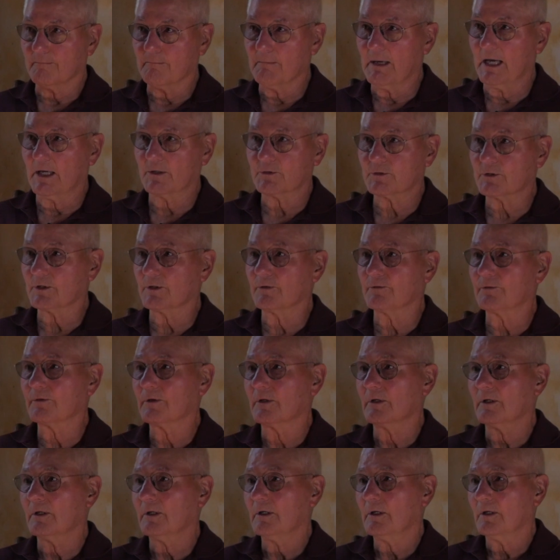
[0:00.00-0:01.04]
massive
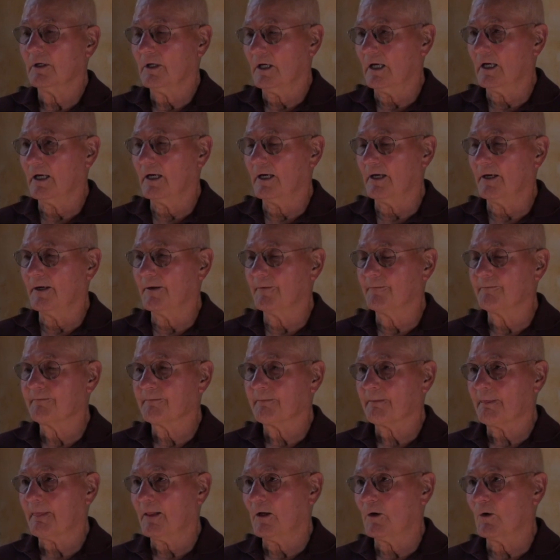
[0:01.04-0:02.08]

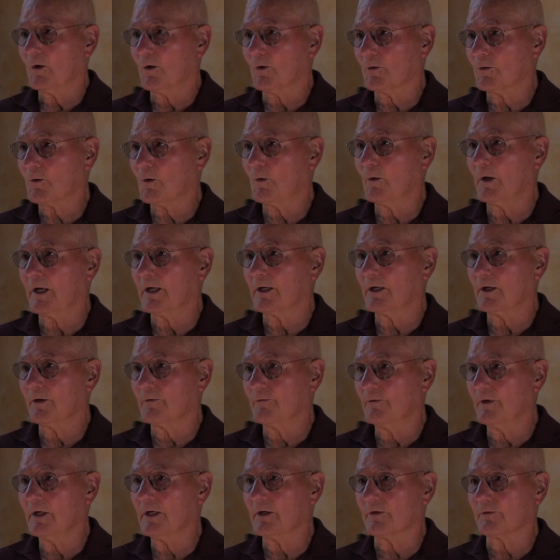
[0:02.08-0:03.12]
earthquake
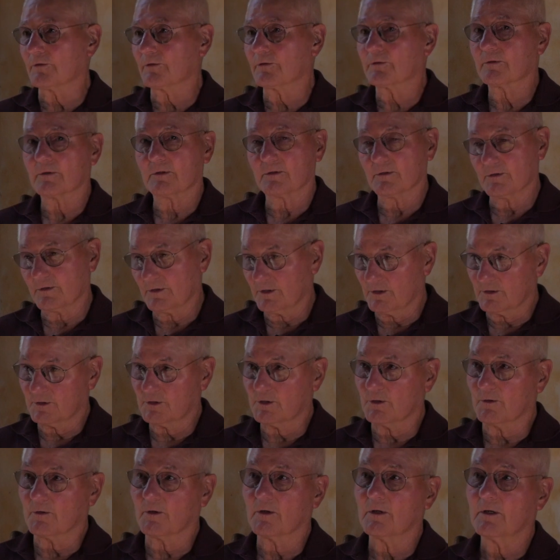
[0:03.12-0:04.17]
events. And since
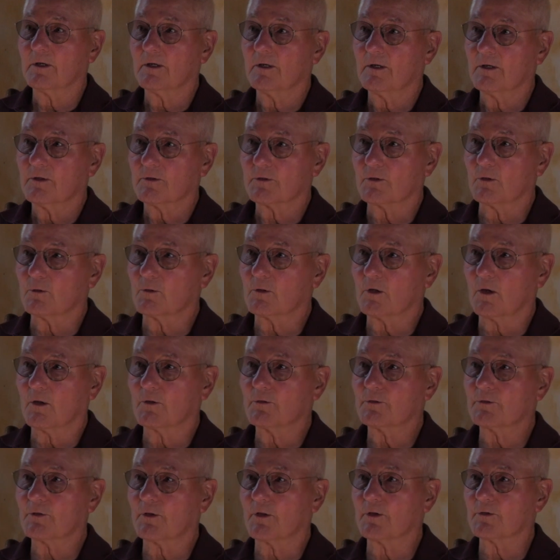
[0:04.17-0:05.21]
you're so
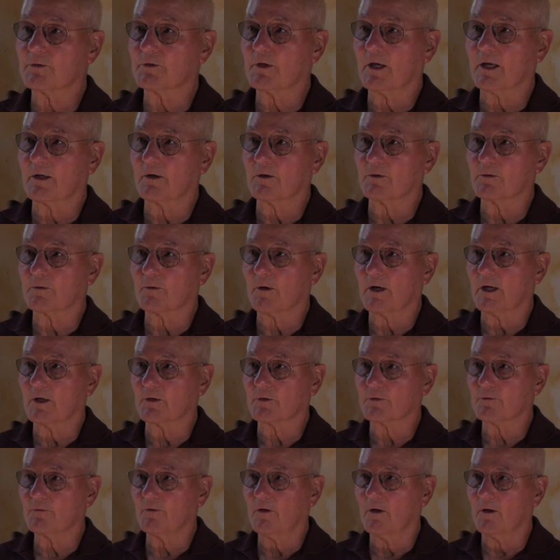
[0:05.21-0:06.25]
close to the San
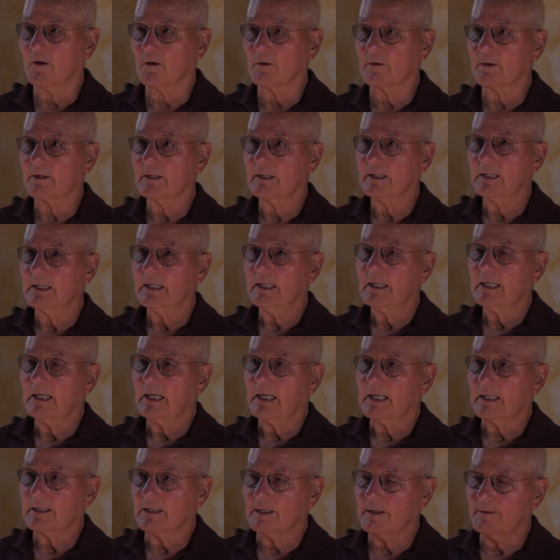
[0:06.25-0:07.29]
Andreas Fault,
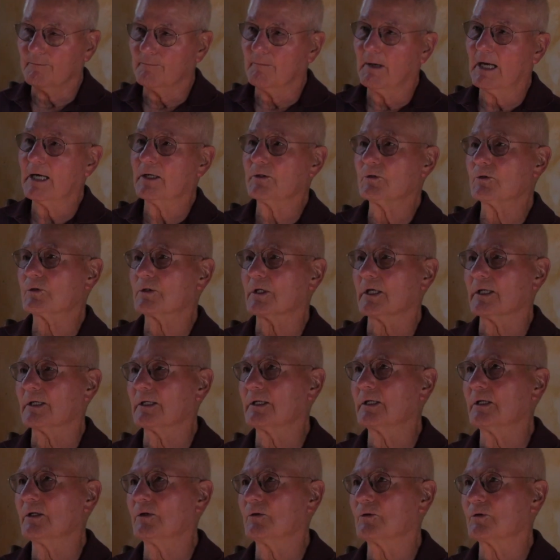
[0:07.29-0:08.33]
the mindset
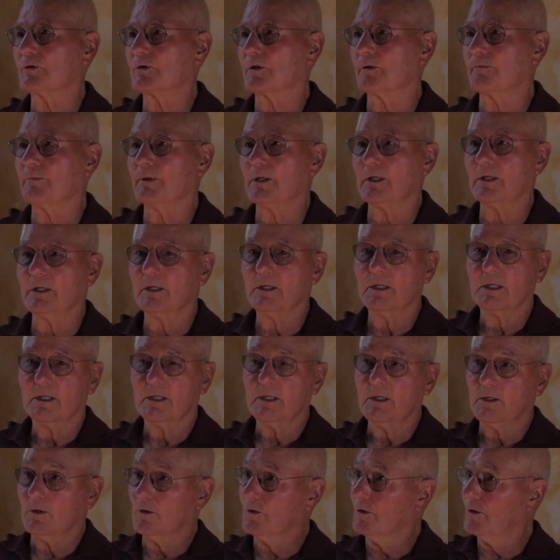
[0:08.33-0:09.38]
needs to be,
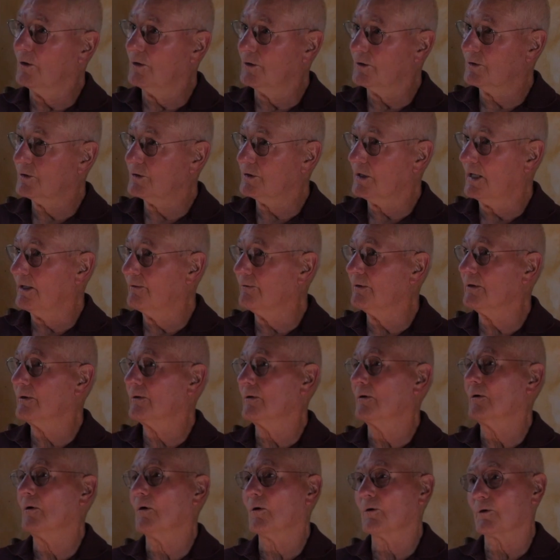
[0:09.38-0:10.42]
you're going to save it
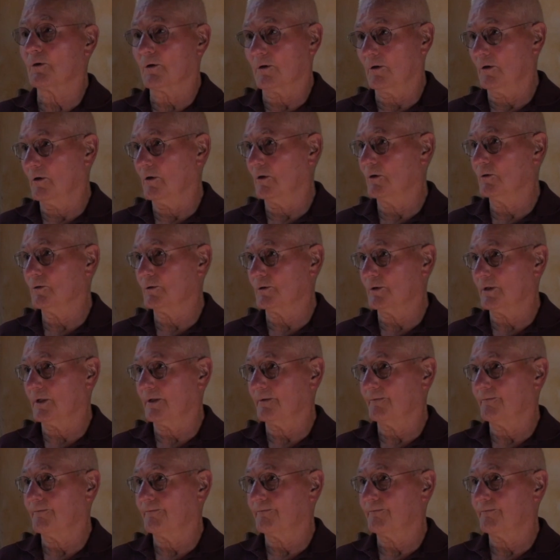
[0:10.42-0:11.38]
or you're going to lose it.